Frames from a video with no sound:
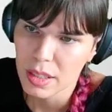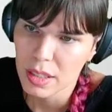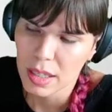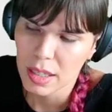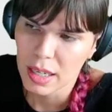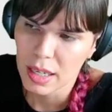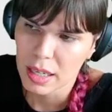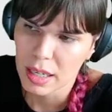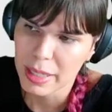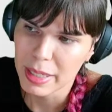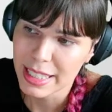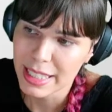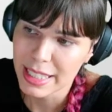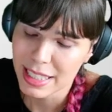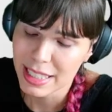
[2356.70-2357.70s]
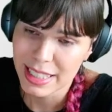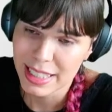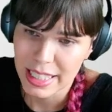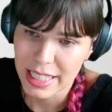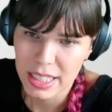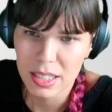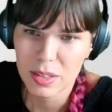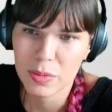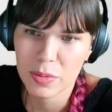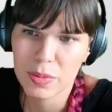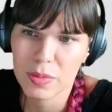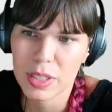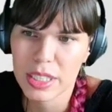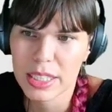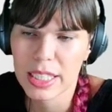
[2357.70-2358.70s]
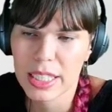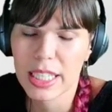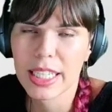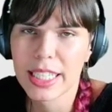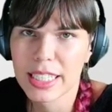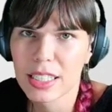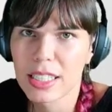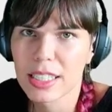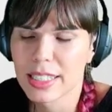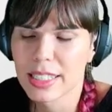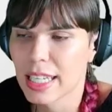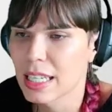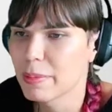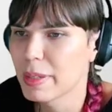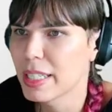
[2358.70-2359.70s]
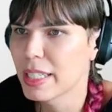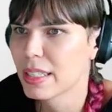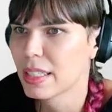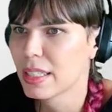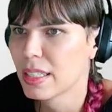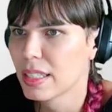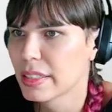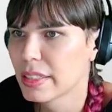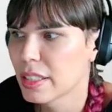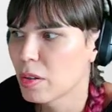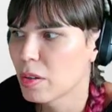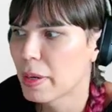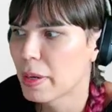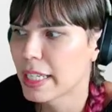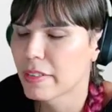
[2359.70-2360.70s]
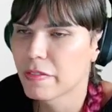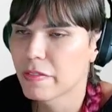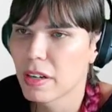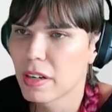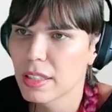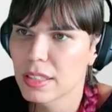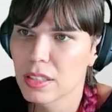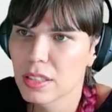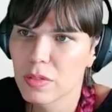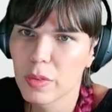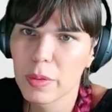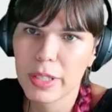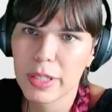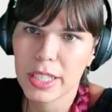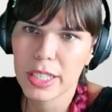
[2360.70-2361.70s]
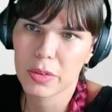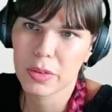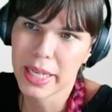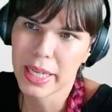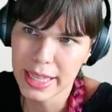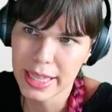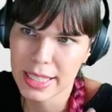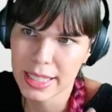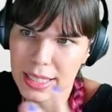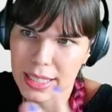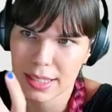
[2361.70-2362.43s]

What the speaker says: initialization, which is an initial assignment, so by default, when we create this